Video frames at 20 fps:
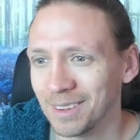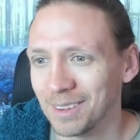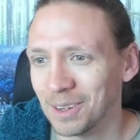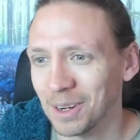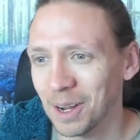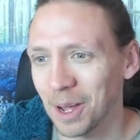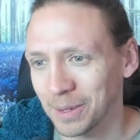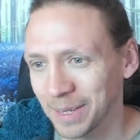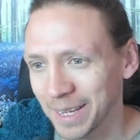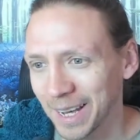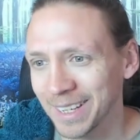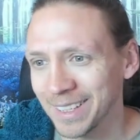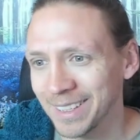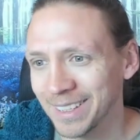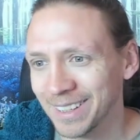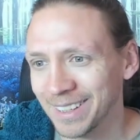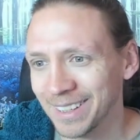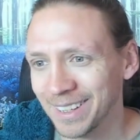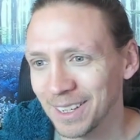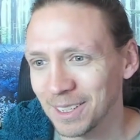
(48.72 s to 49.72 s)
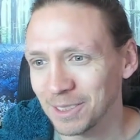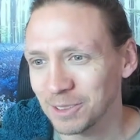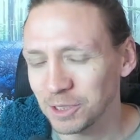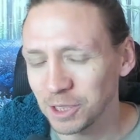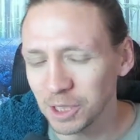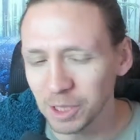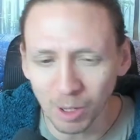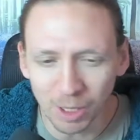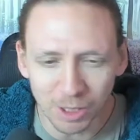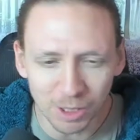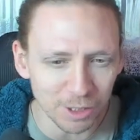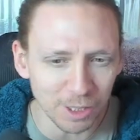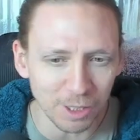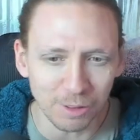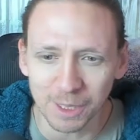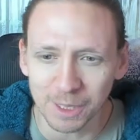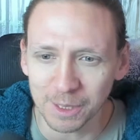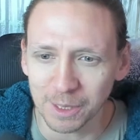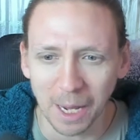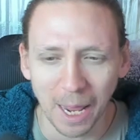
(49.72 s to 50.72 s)
Okay? Do you honestly
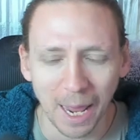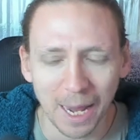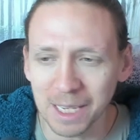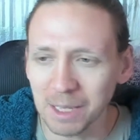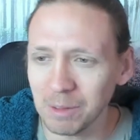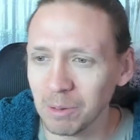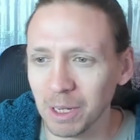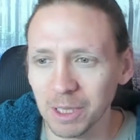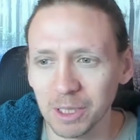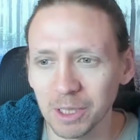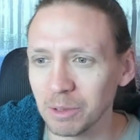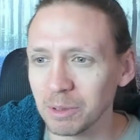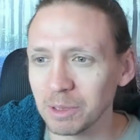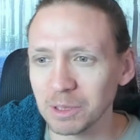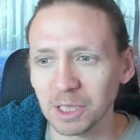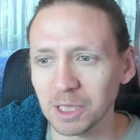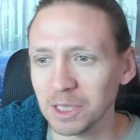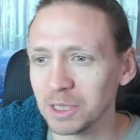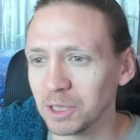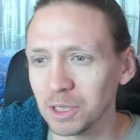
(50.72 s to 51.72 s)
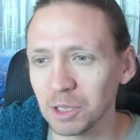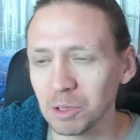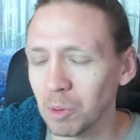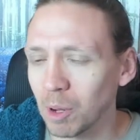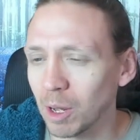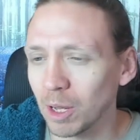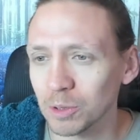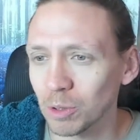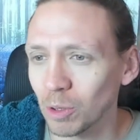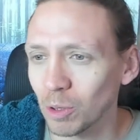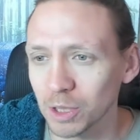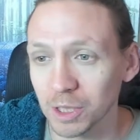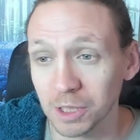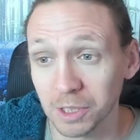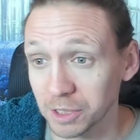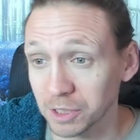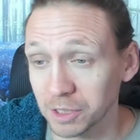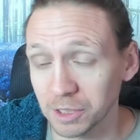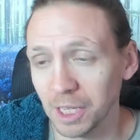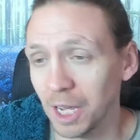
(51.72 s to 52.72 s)
think that anyone who is in the New World Order
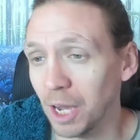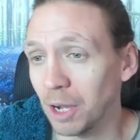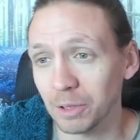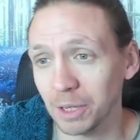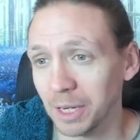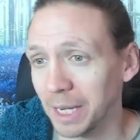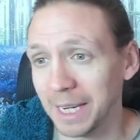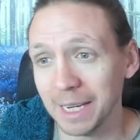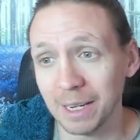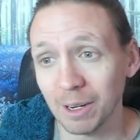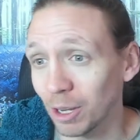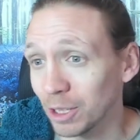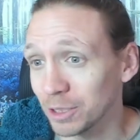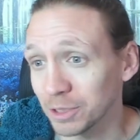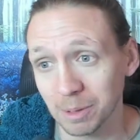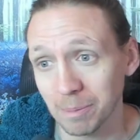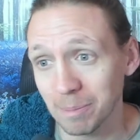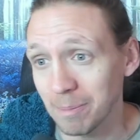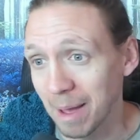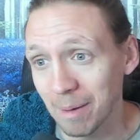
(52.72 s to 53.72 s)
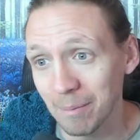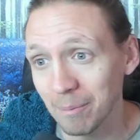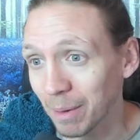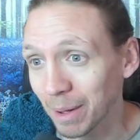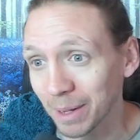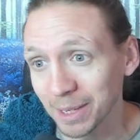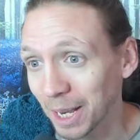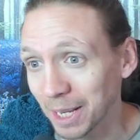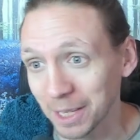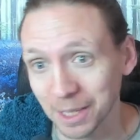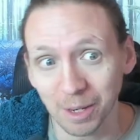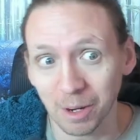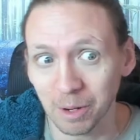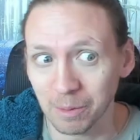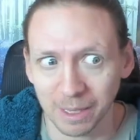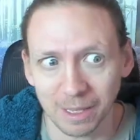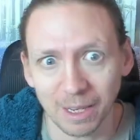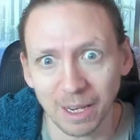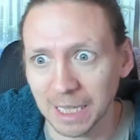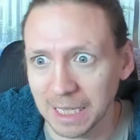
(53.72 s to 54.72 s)
doesn't know that Elon's a member? Like, you know what I
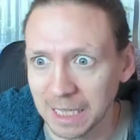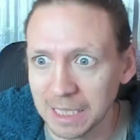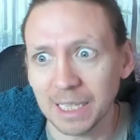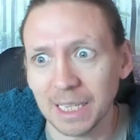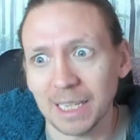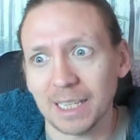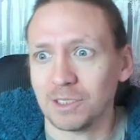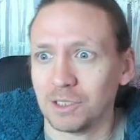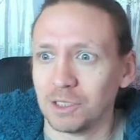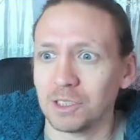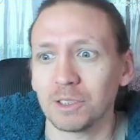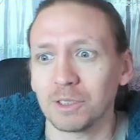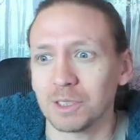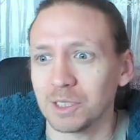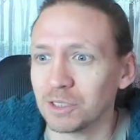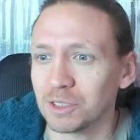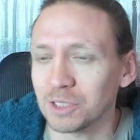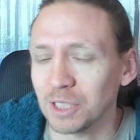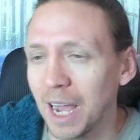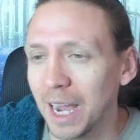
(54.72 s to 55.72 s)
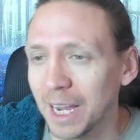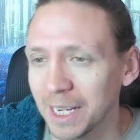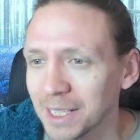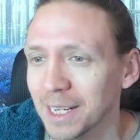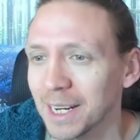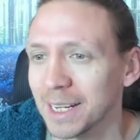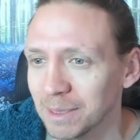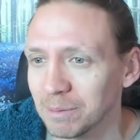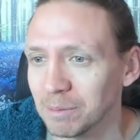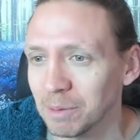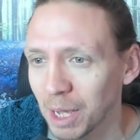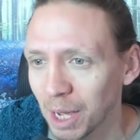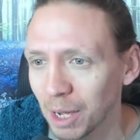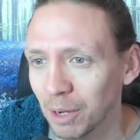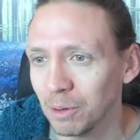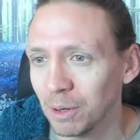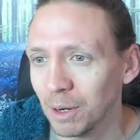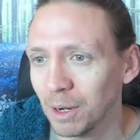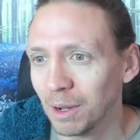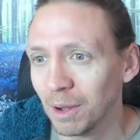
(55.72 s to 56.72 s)
mean? Like, he needs to do this sign to let them
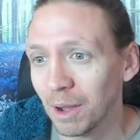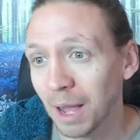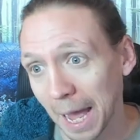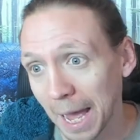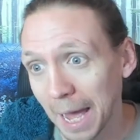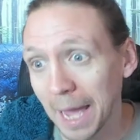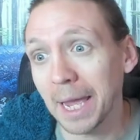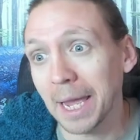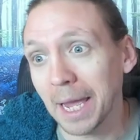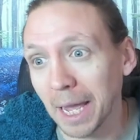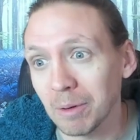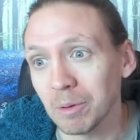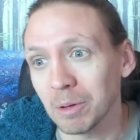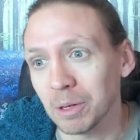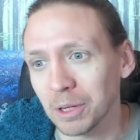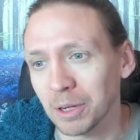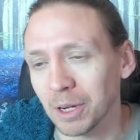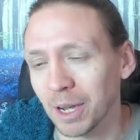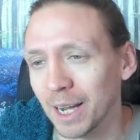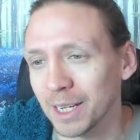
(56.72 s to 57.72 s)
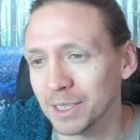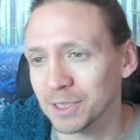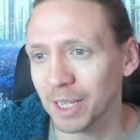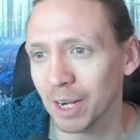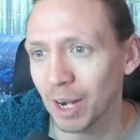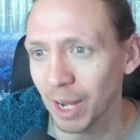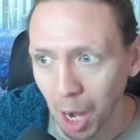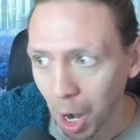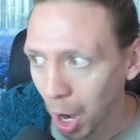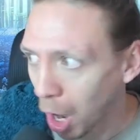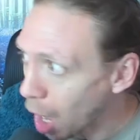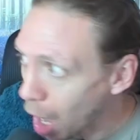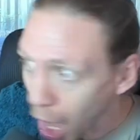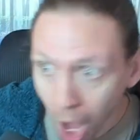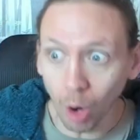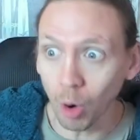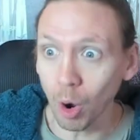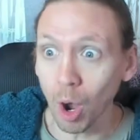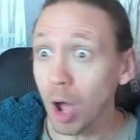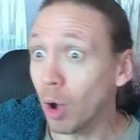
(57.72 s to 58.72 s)
know, hey, I'm one of you guys. They're like,
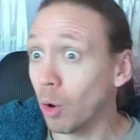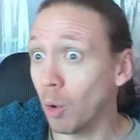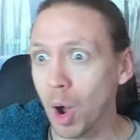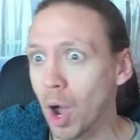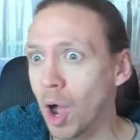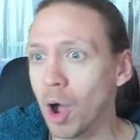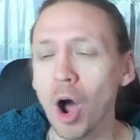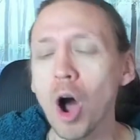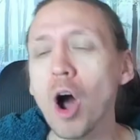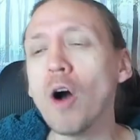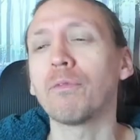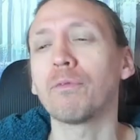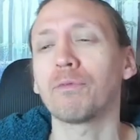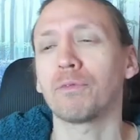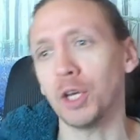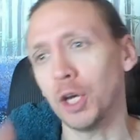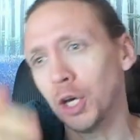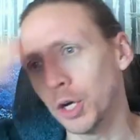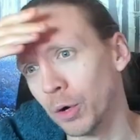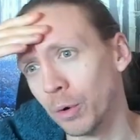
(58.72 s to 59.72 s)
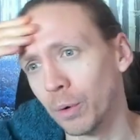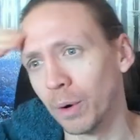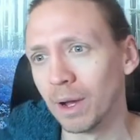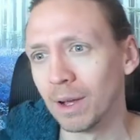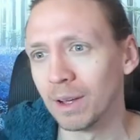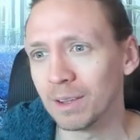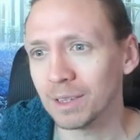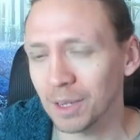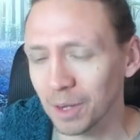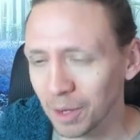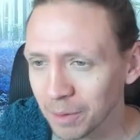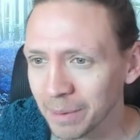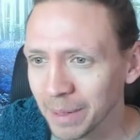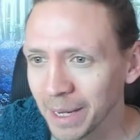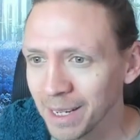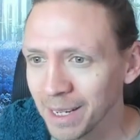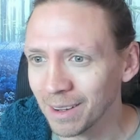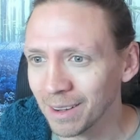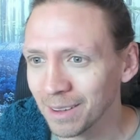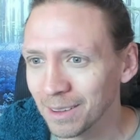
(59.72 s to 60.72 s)
whoa, phew. You know what I mean?
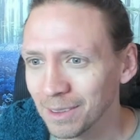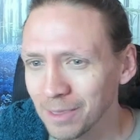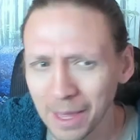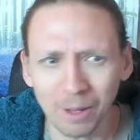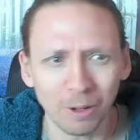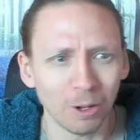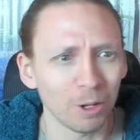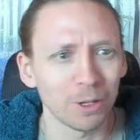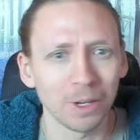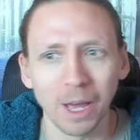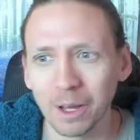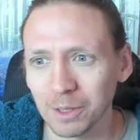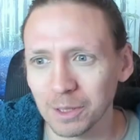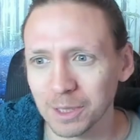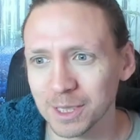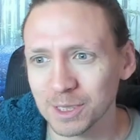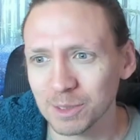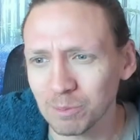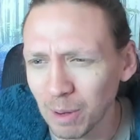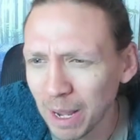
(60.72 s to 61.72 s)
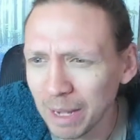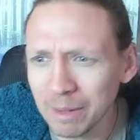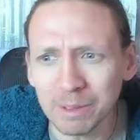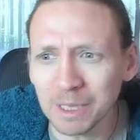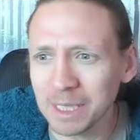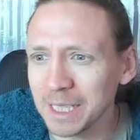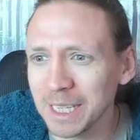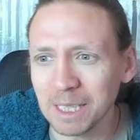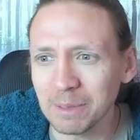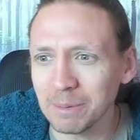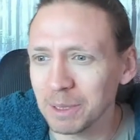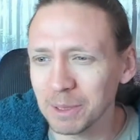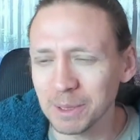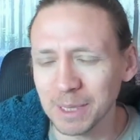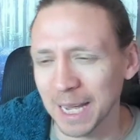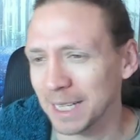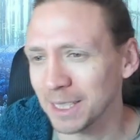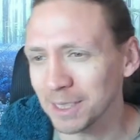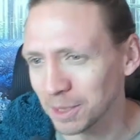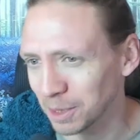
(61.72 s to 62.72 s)
They all know that he's... Why would he need to be doing that?
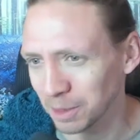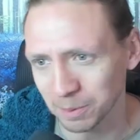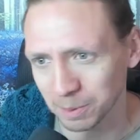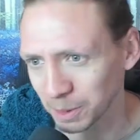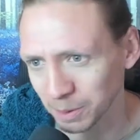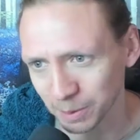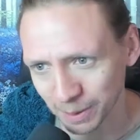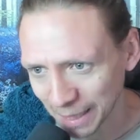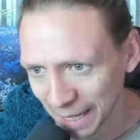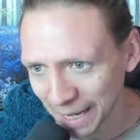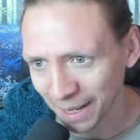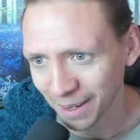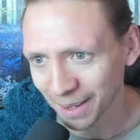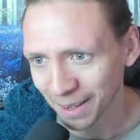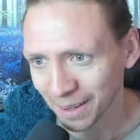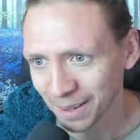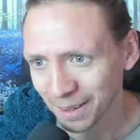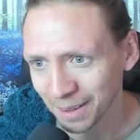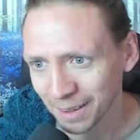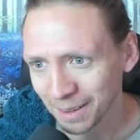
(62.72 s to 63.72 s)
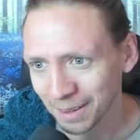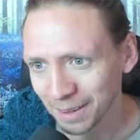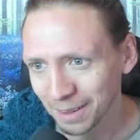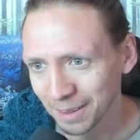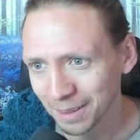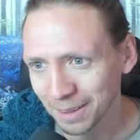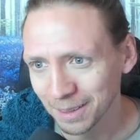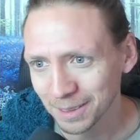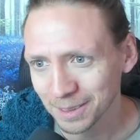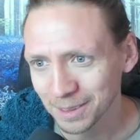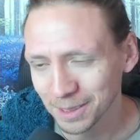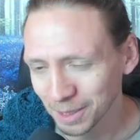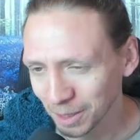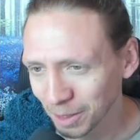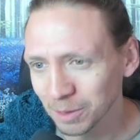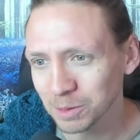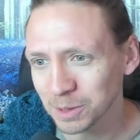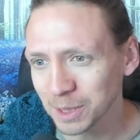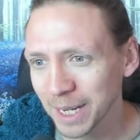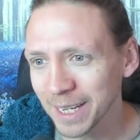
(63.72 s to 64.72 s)
He doesn't need to be doing that. You know what
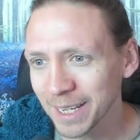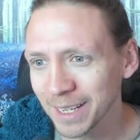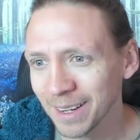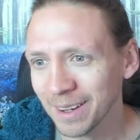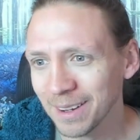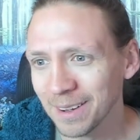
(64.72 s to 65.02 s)
I'm saying?